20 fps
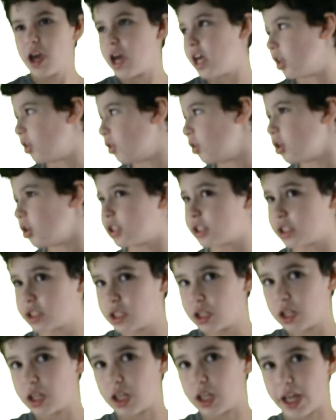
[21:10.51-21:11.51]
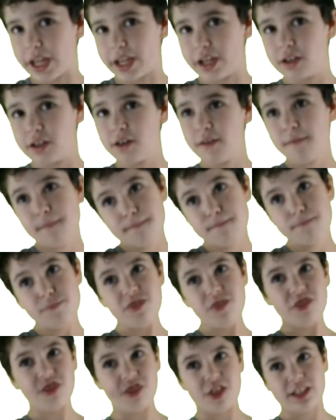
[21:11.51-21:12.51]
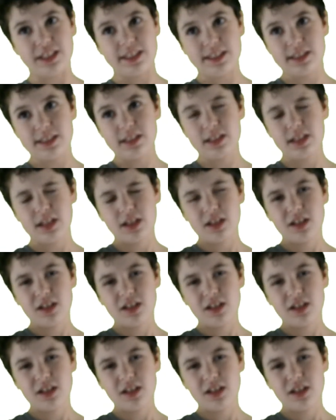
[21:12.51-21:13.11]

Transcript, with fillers: and it looks like this.